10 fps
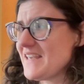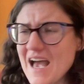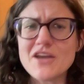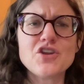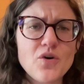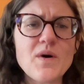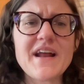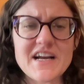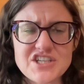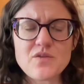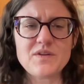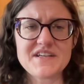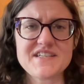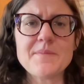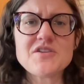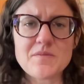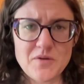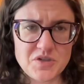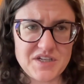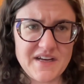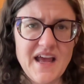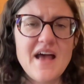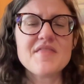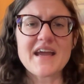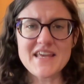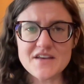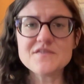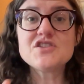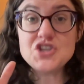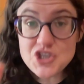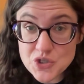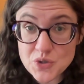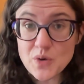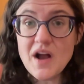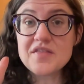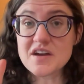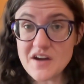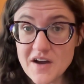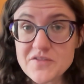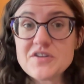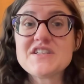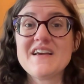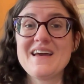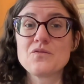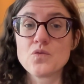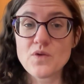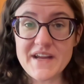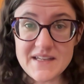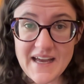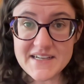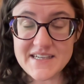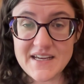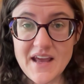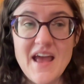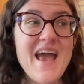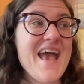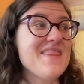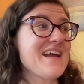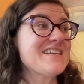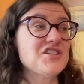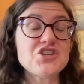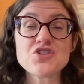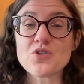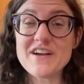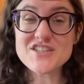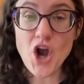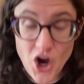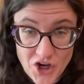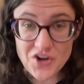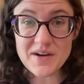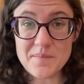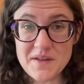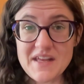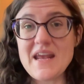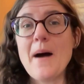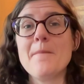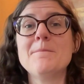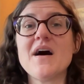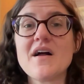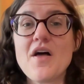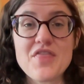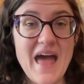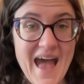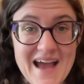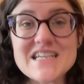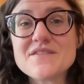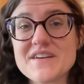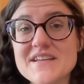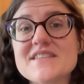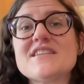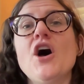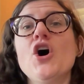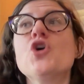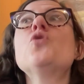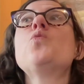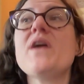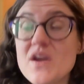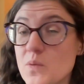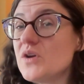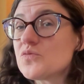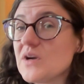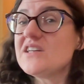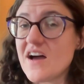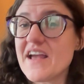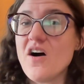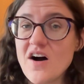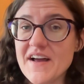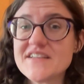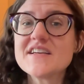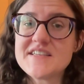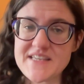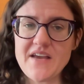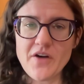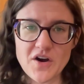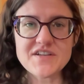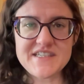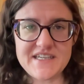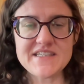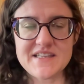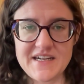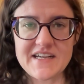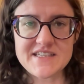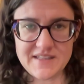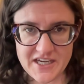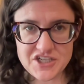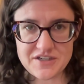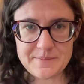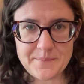yeah, you know what? Actually, we'll accept your motion. That gives you the cover to get reelected, and that destroys our credibility among the activists who we will rely on to save our seats in the next election.